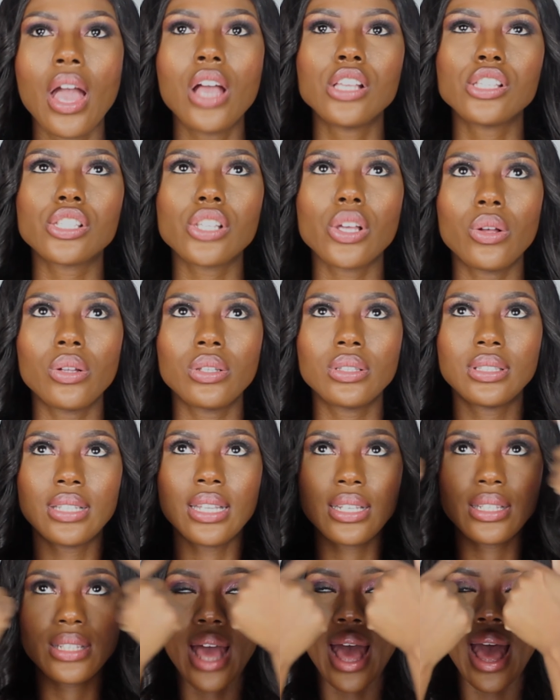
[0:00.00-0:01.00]
so
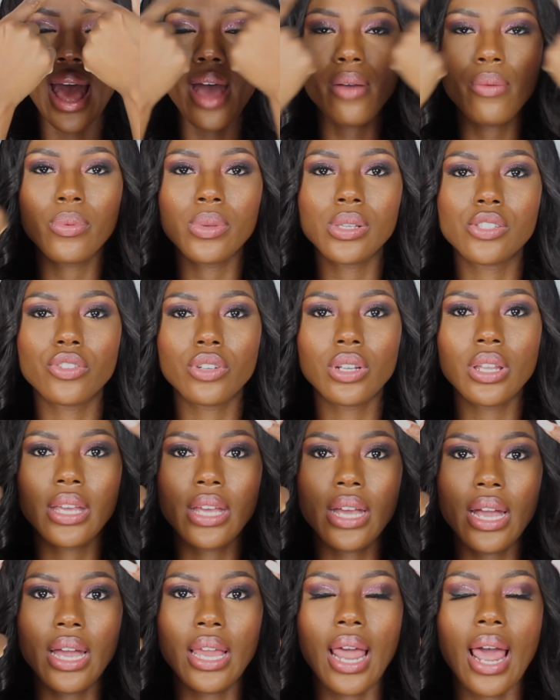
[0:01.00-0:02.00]
that was really
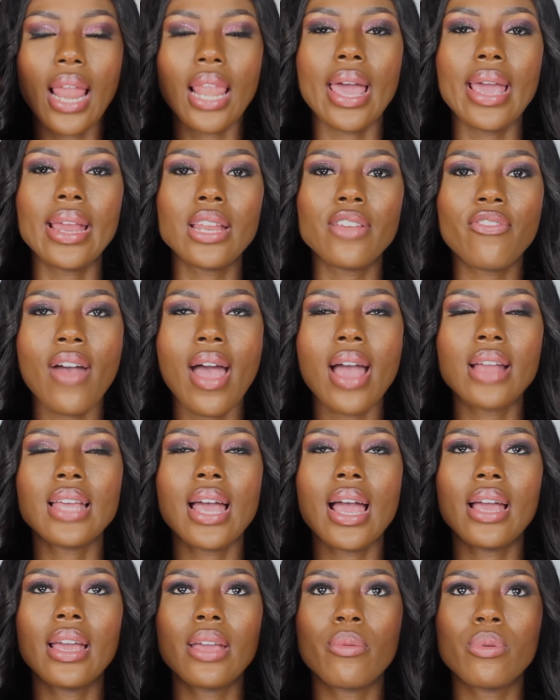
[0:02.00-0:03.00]
good. I like the fact
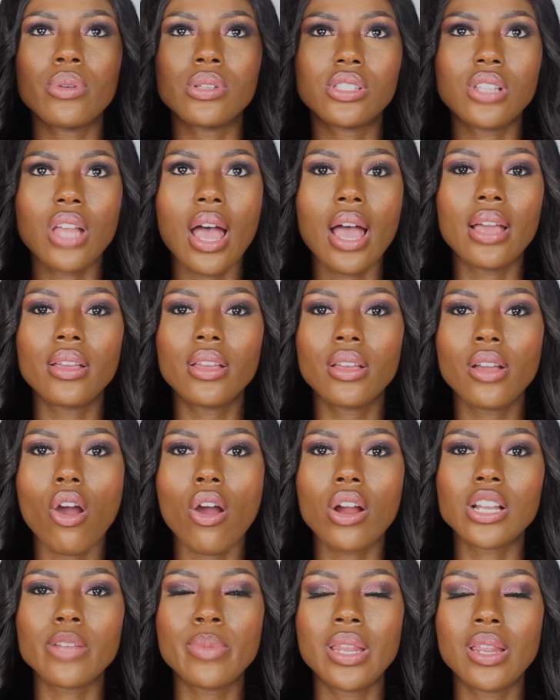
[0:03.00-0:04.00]
that it was not
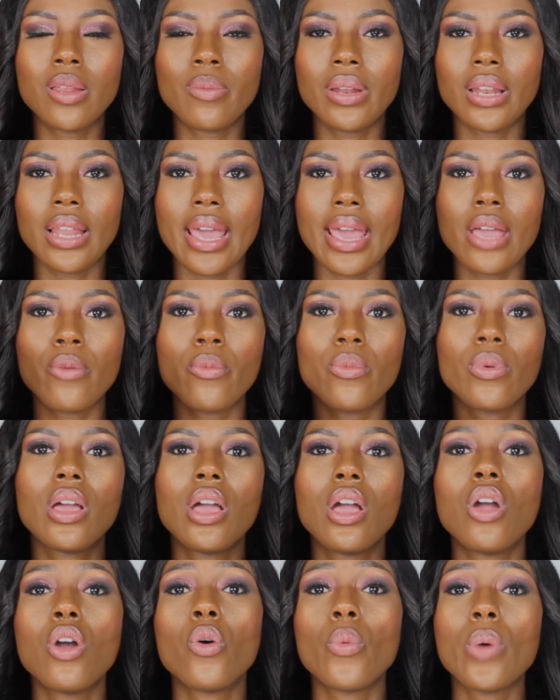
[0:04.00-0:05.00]
hard to manipulate,
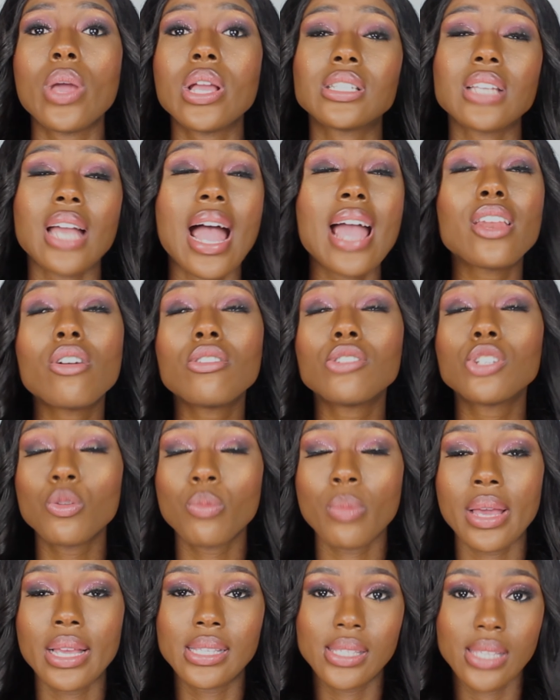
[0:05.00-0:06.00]
which I don't
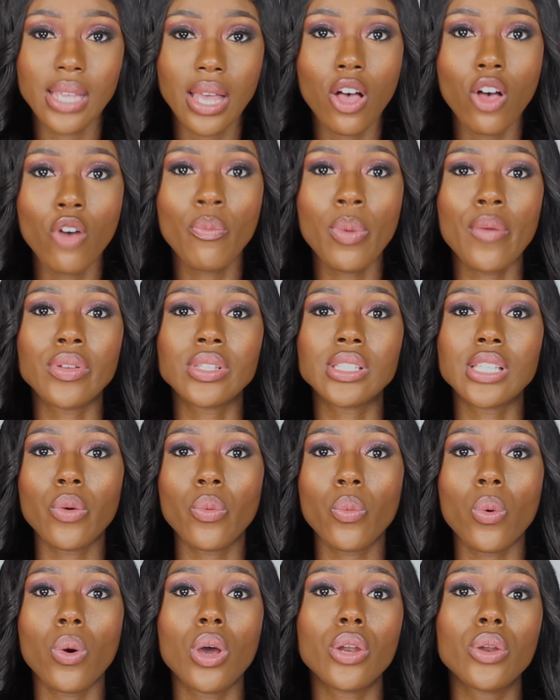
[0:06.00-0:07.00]
do myself, but for
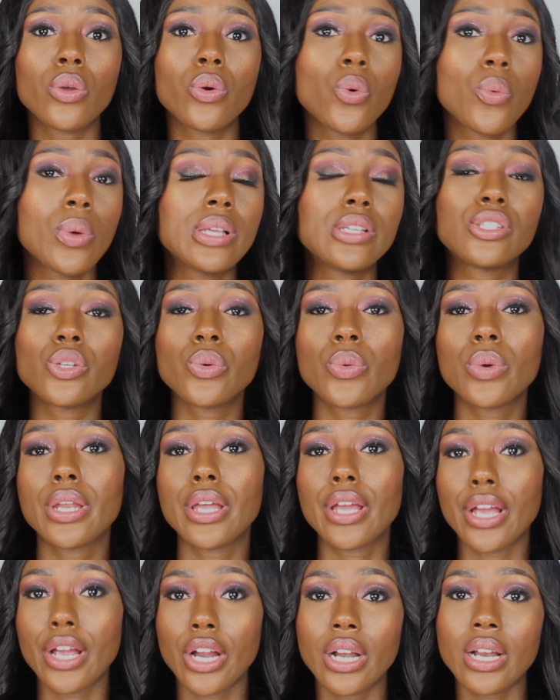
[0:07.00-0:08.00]
someone who is doing
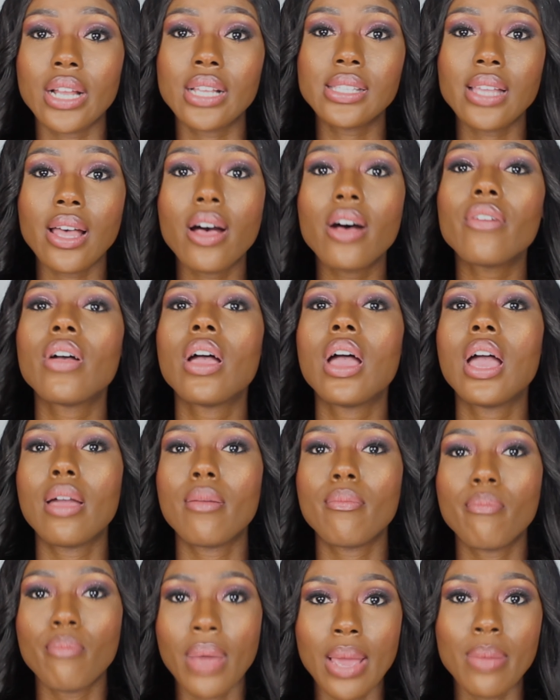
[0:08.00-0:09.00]
their hair themselves,
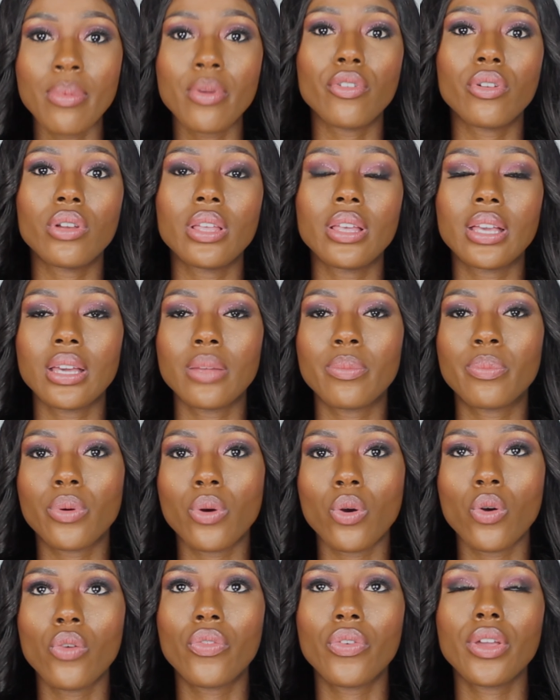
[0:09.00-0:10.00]
might be really good
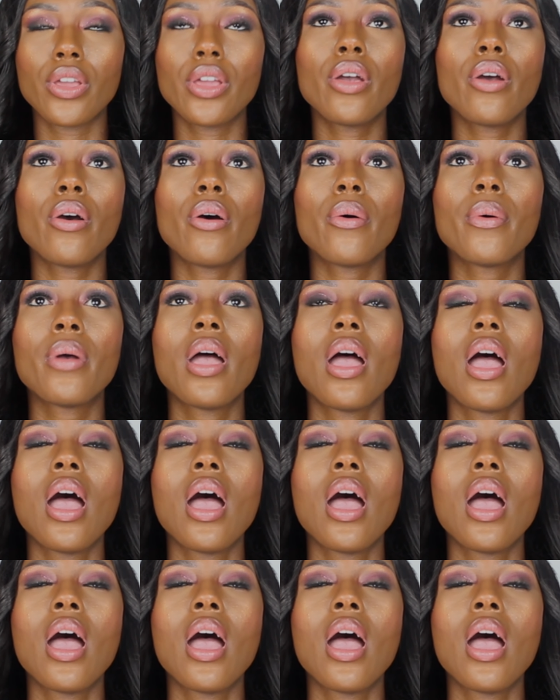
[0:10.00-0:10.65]
pro for you.